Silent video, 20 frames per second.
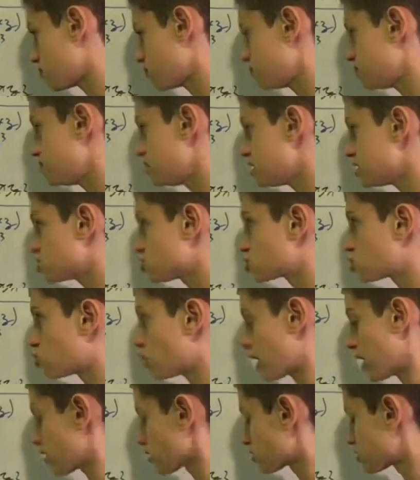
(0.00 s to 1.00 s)
b
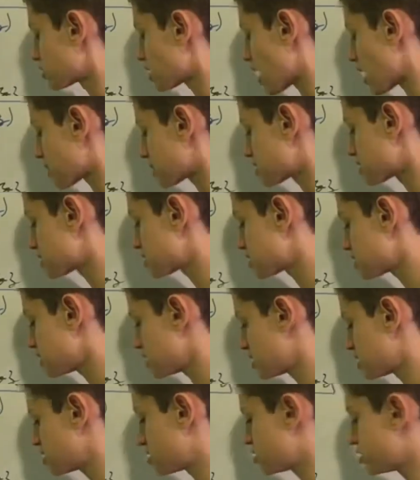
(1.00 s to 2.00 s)
squared times c
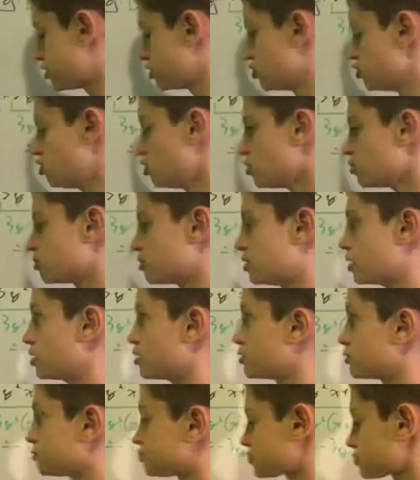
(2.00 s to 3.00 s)
cubed,
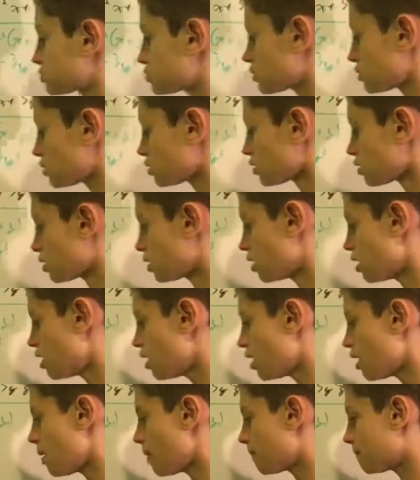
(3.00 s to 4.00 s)

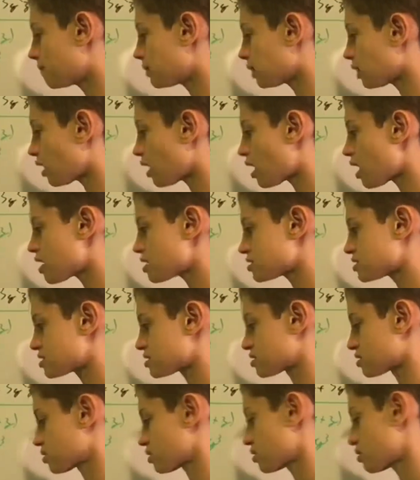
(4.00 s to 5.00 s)

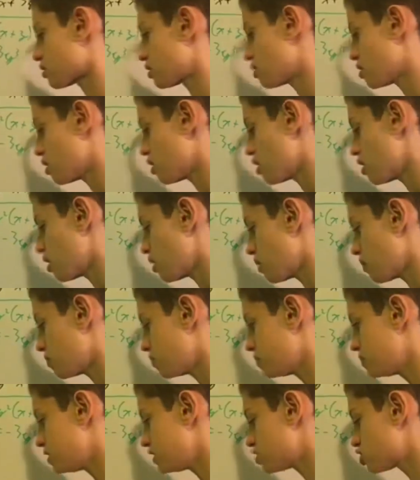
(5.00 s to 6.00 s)
plus
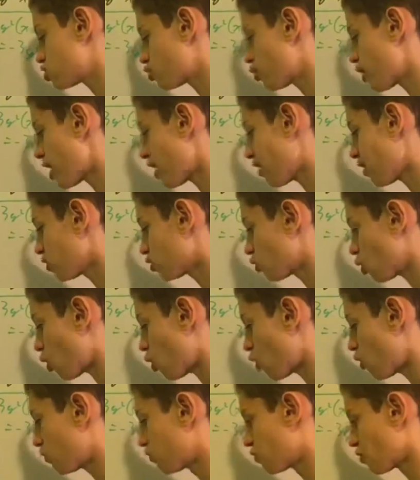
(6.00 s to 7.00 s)
b squared
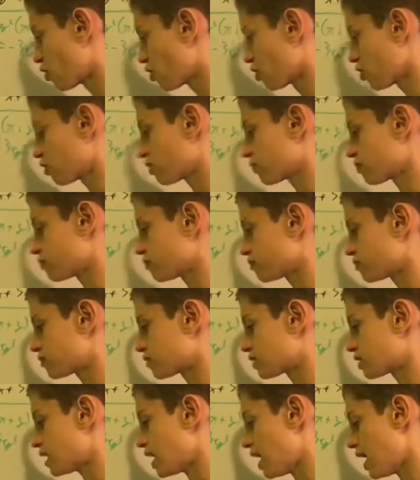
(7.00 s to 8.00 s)
over
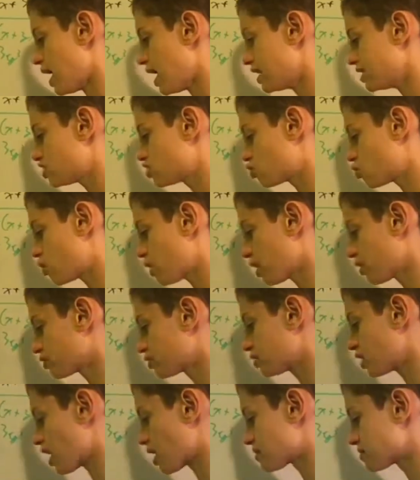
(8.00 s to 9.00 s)
a squared
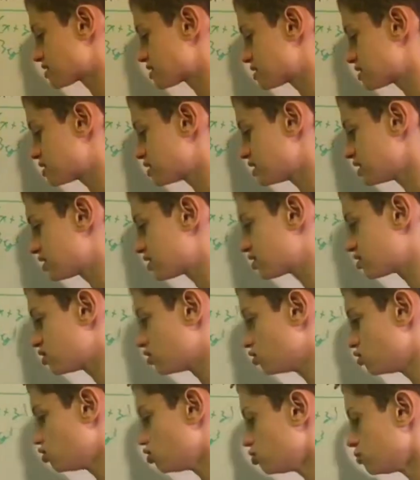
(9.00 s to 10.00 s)
times c
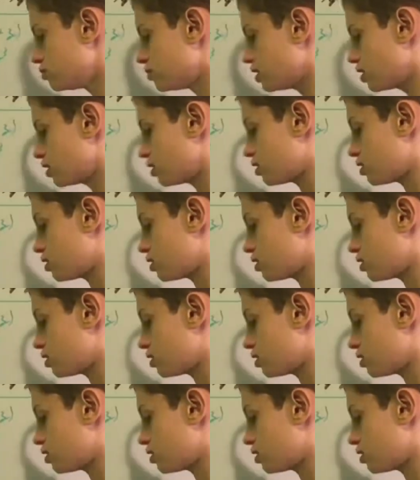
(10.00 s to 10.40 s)
cubed,